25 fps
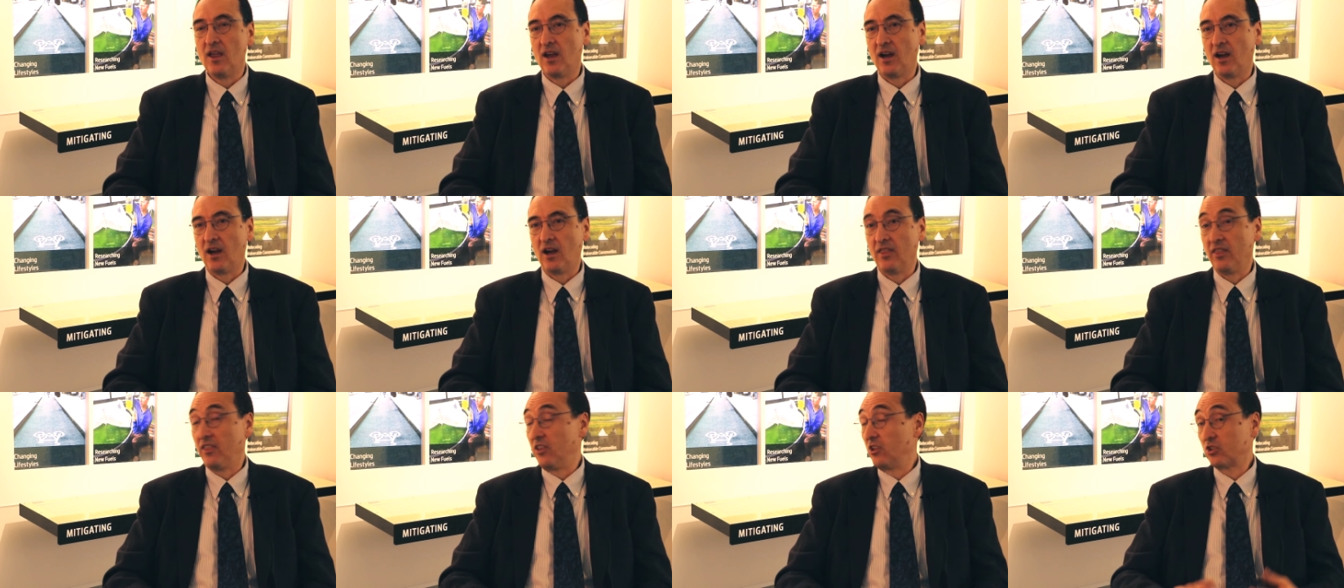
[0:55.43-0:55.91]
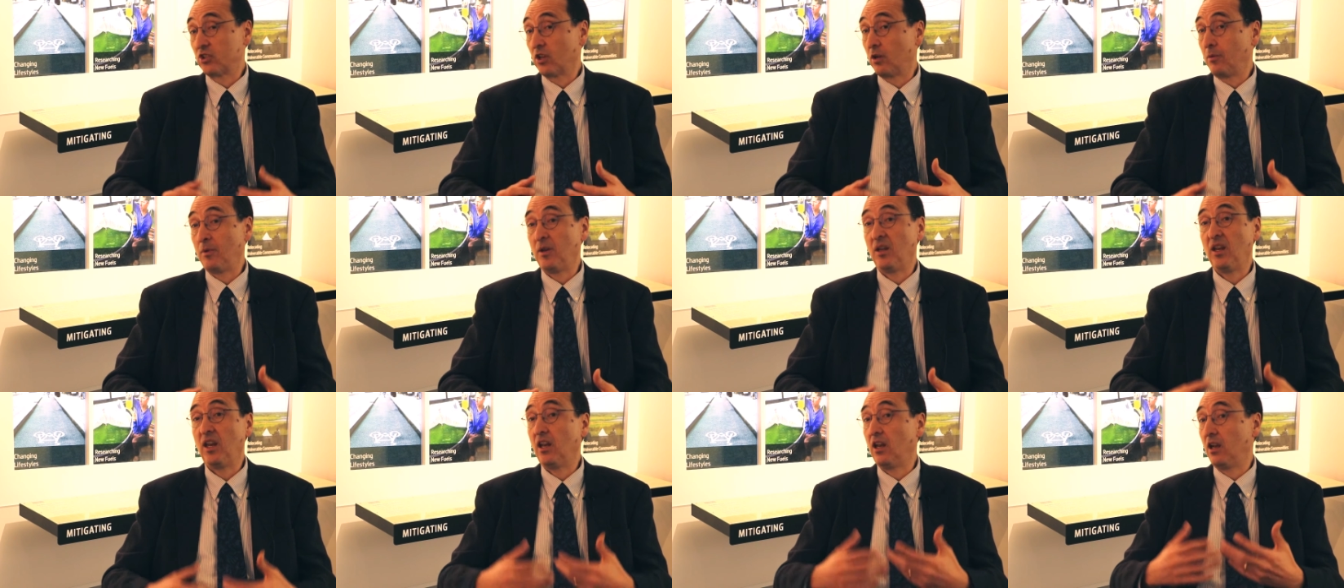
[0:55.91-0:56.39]
uh, and that's going to
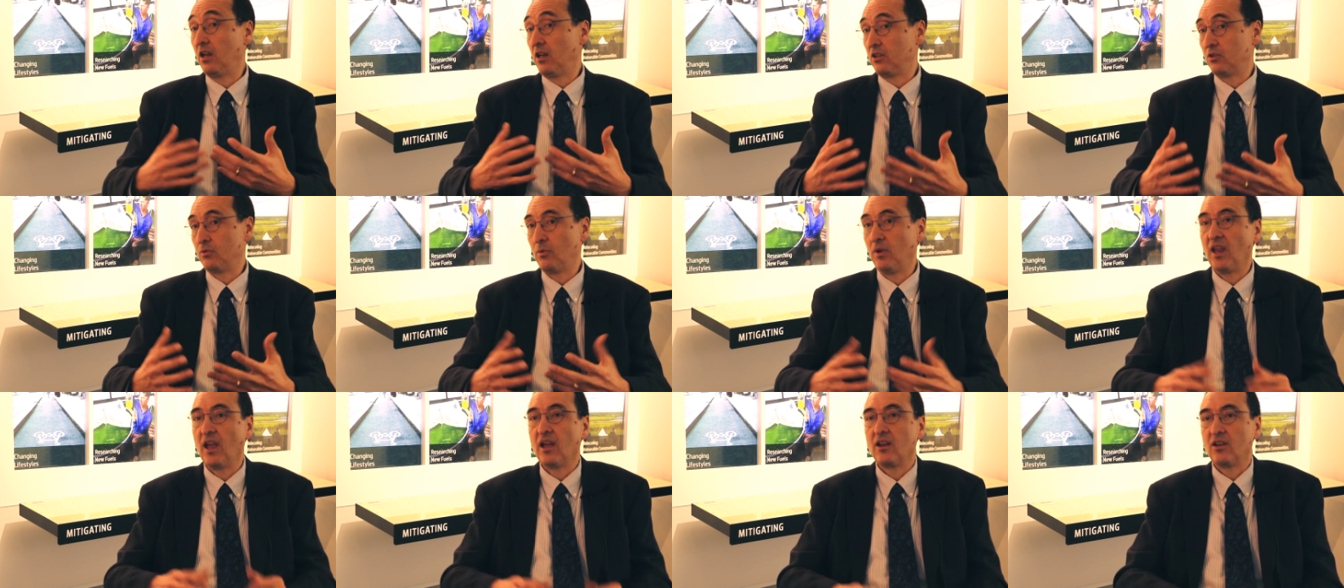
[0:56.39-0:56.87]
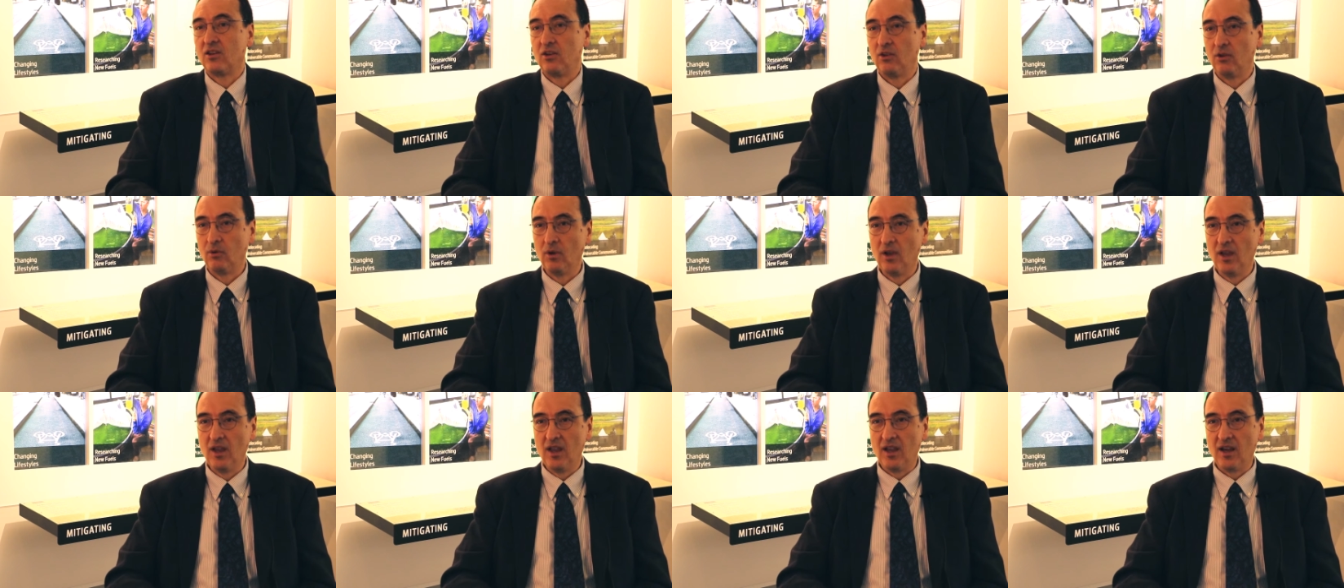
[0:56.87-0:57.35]
be needed as we get
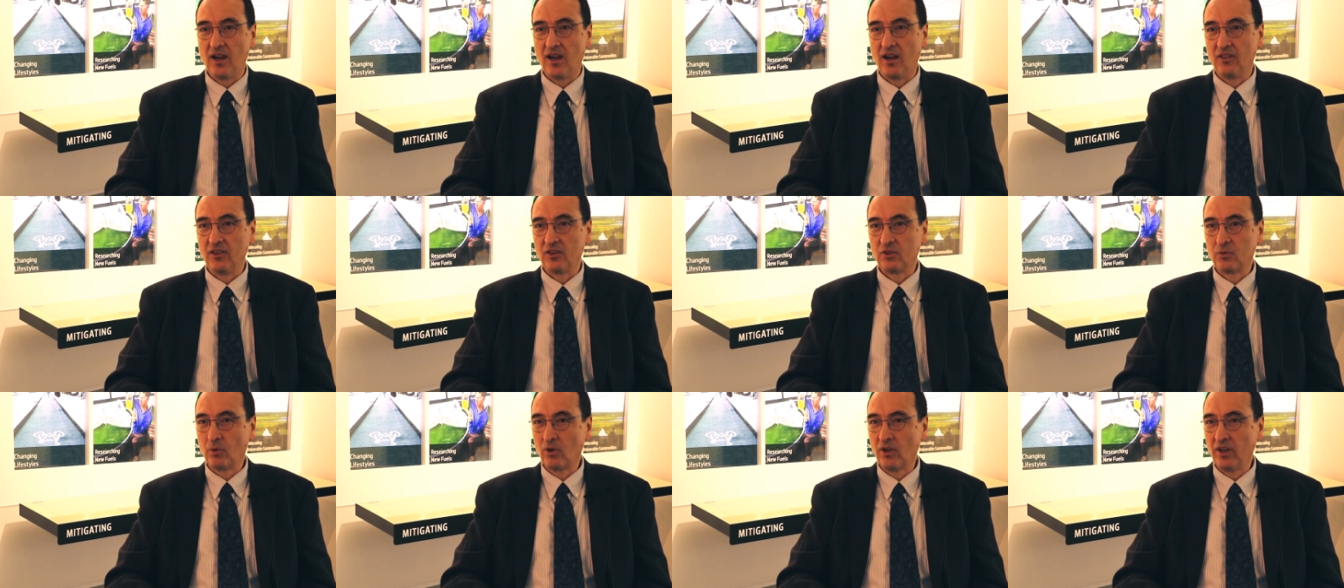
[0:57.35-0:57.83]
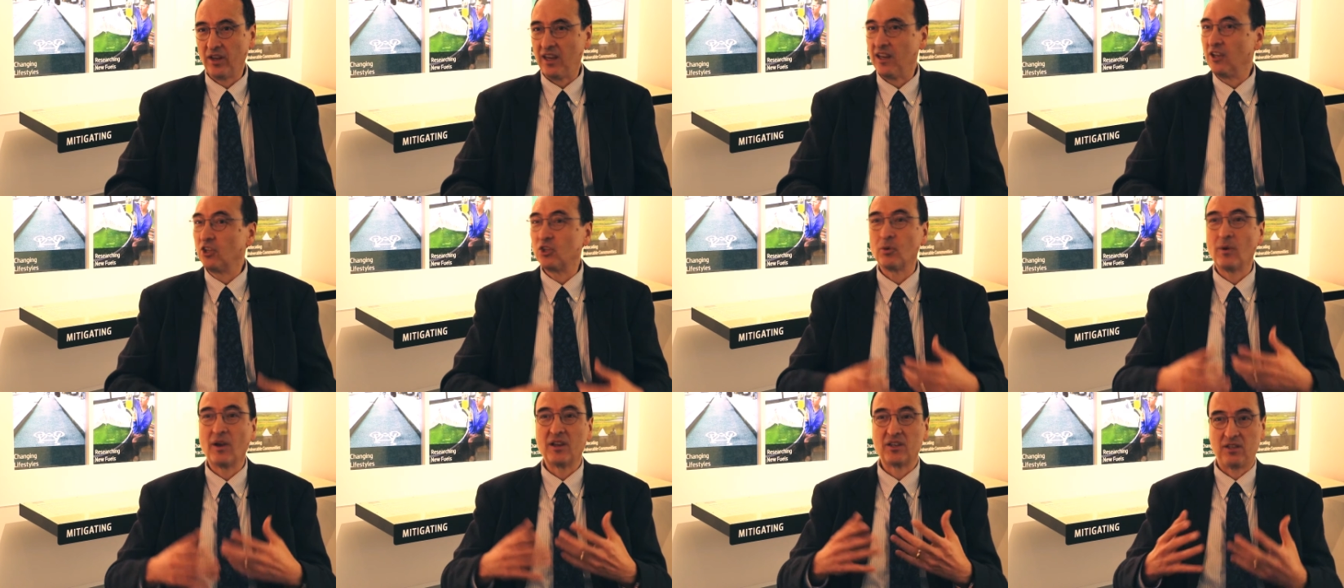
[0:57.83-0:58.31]
to uh, this really
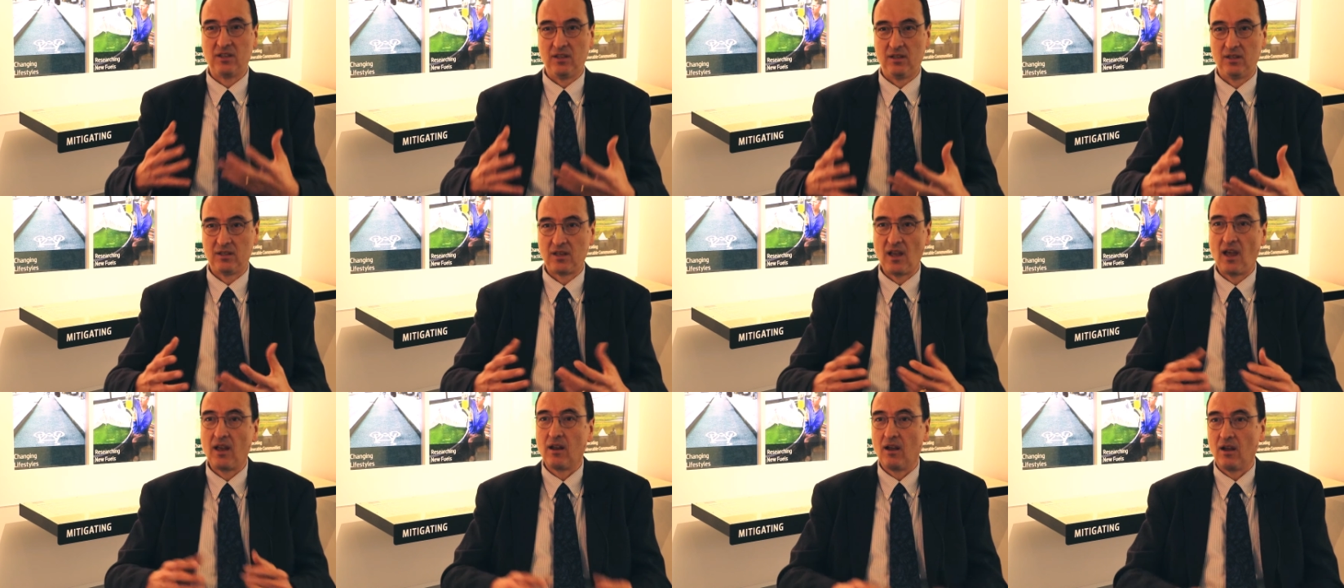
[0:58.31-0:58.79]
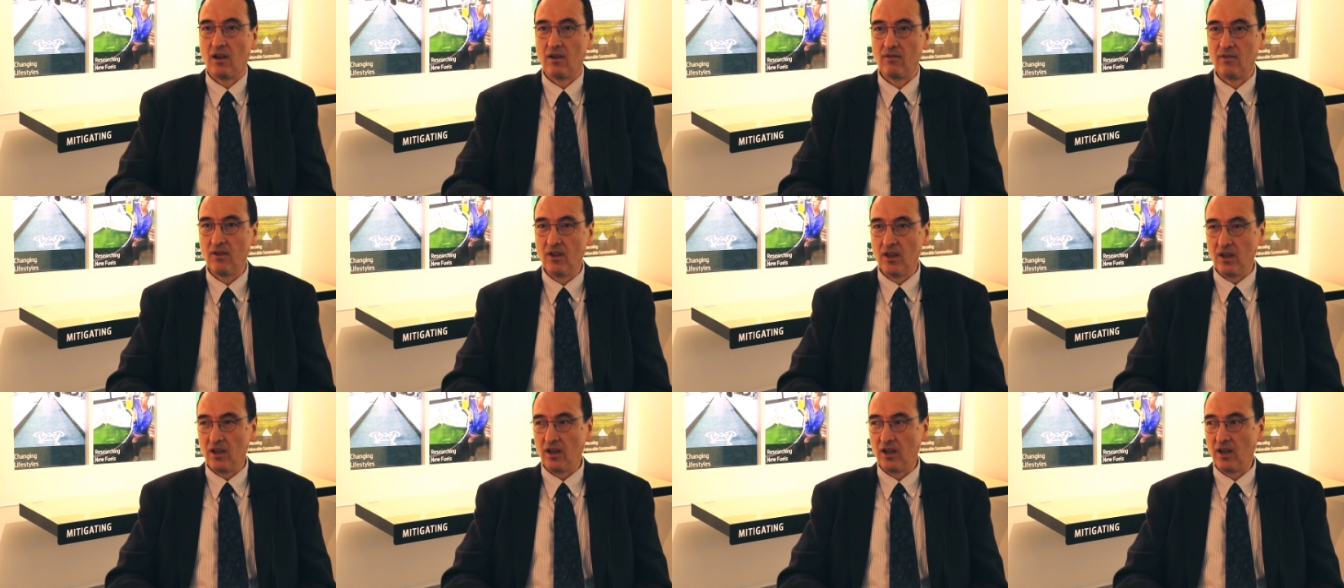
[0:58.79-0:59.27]
interesting set of
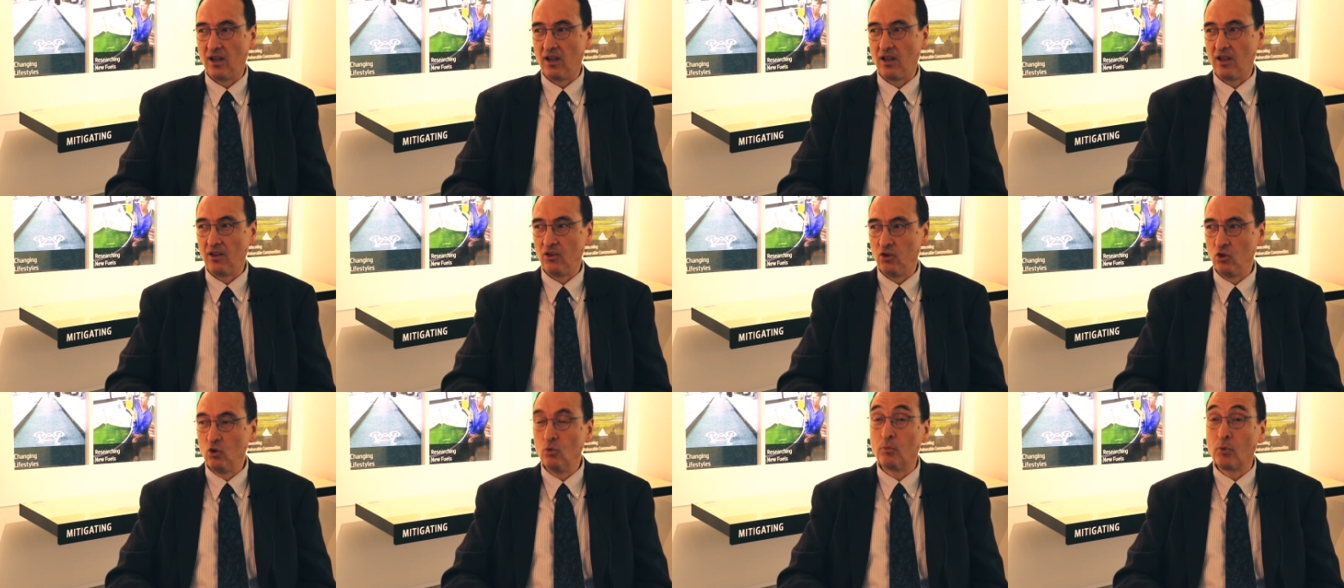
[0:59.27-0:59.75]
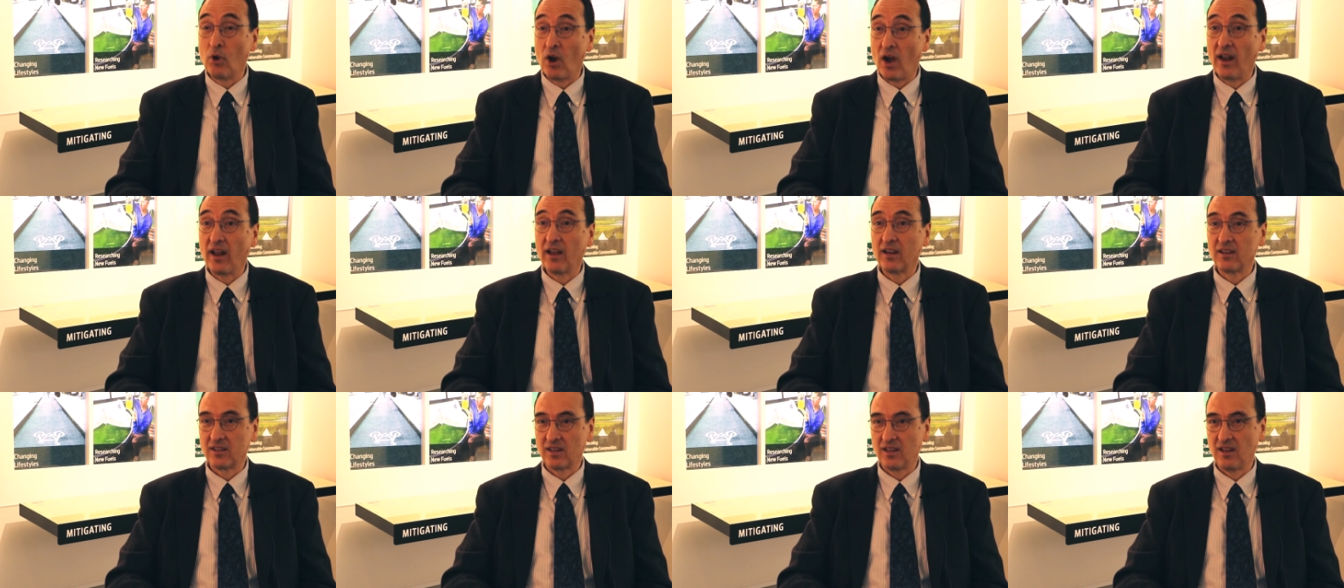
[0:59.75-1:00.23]
uh, new
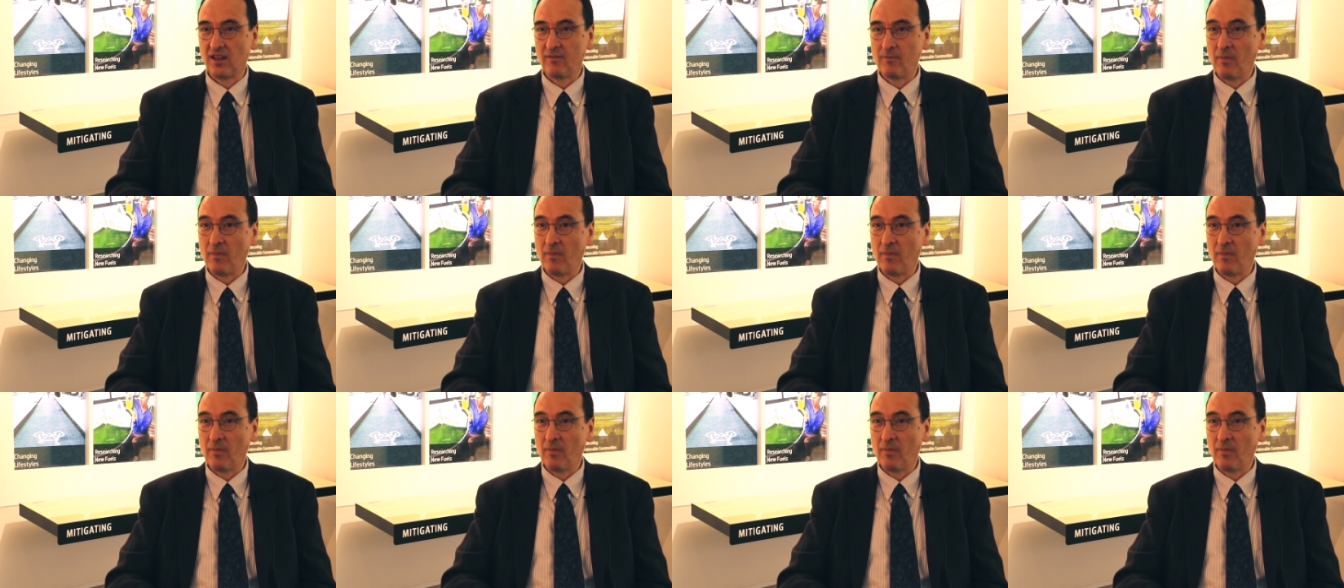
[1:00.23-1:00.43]
products of